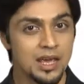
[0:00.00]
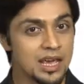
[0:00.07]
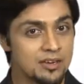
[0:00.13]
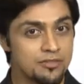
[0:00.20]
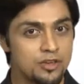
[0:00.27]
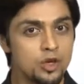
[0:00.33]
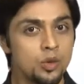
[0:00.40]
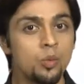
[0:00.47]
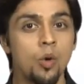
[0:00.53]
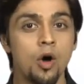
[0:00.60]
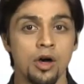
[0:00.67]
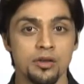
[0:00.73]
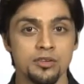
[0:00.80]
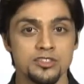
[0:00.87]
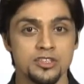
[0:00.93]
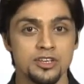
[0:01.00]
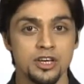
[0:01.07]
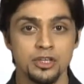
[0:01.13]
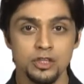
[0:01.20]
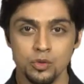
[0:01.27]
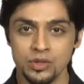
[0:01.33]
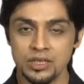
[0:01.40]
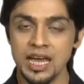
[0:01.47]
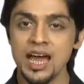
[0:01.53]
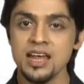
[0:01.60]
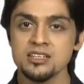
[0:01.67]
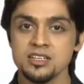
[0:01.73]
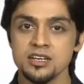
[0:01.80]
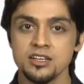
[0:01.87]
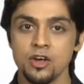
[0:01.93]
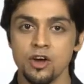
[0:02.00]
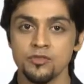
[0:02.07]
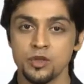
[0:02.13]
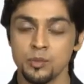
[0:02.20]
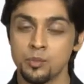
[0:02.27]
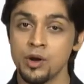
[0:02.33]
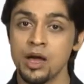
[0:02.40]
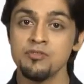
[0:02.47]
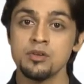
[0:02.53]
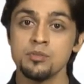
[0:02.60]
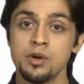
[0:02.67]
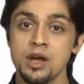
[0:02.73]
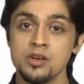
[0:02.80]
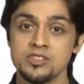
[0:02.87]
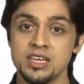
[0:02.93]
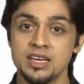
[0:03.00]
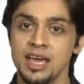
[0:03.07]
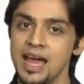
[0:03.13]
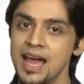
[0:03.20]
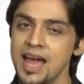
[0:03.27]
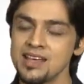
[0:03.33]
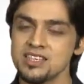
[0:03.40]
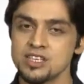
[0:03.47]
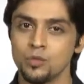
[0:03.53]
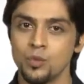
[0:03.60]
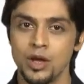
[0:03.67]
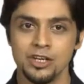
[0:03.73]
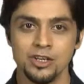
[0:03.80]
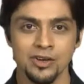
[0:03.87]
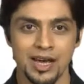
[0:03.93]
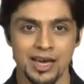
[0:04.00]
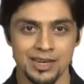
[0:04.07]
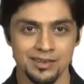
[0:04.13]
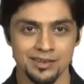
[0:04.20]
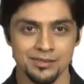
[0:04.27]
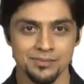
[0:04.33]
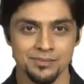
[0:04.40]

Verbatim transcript: If you want, you can turn off the private browsing as and when you like.